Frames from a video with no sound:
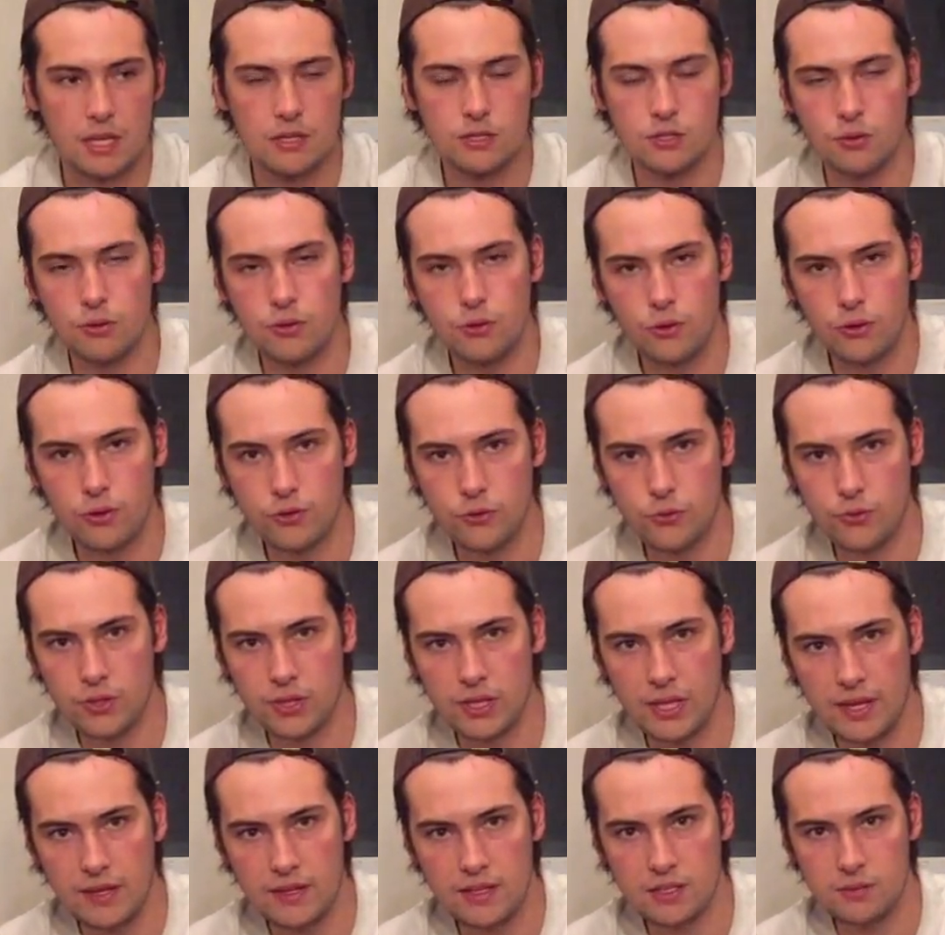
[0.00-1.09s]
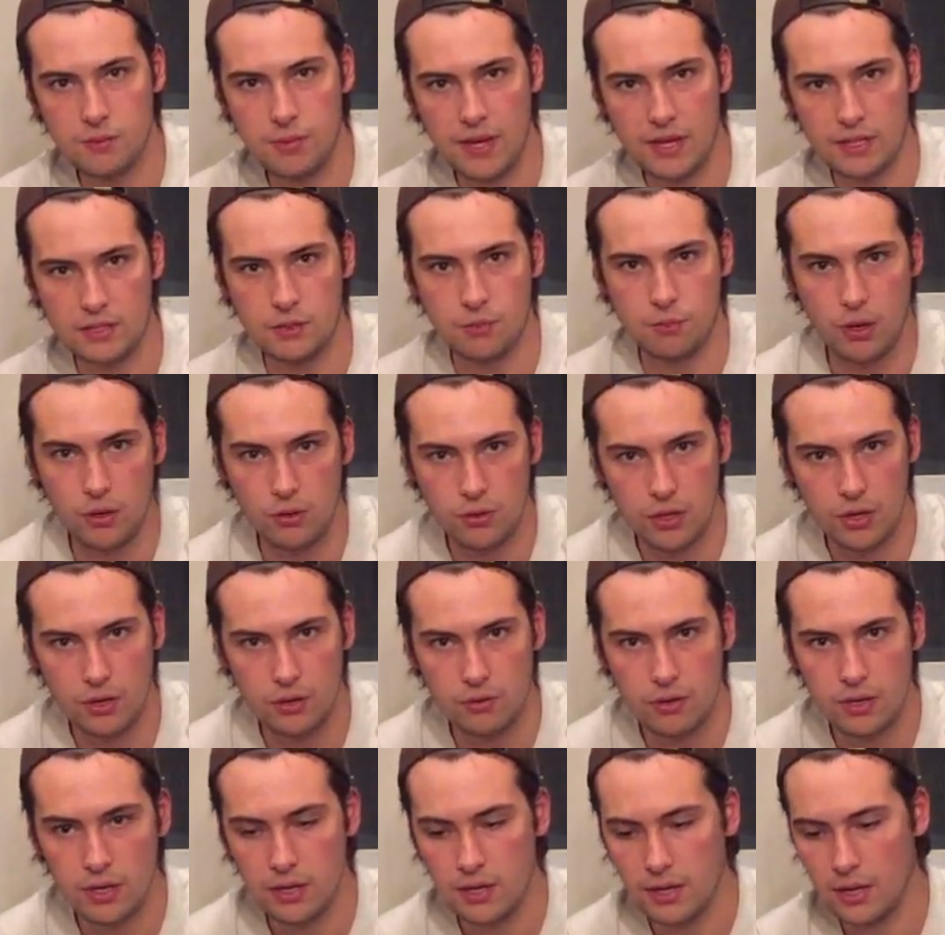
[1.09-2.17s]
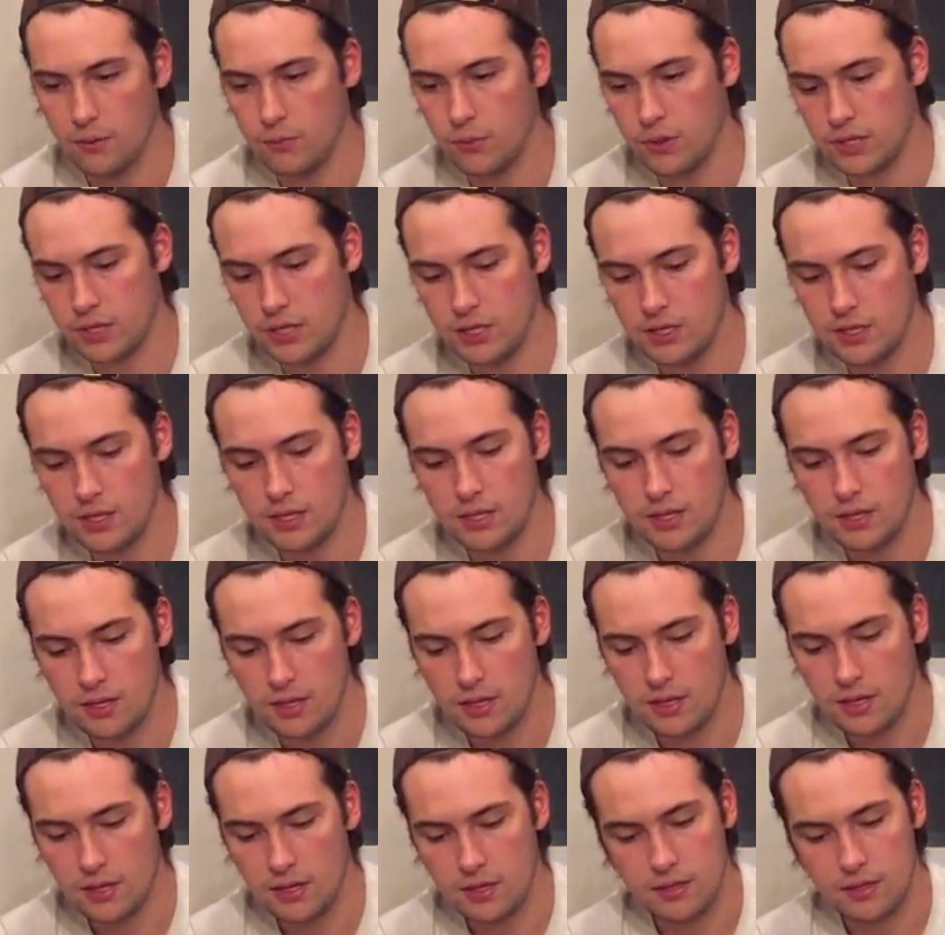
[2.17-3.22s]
So in order to relay this back to Poko and what he did,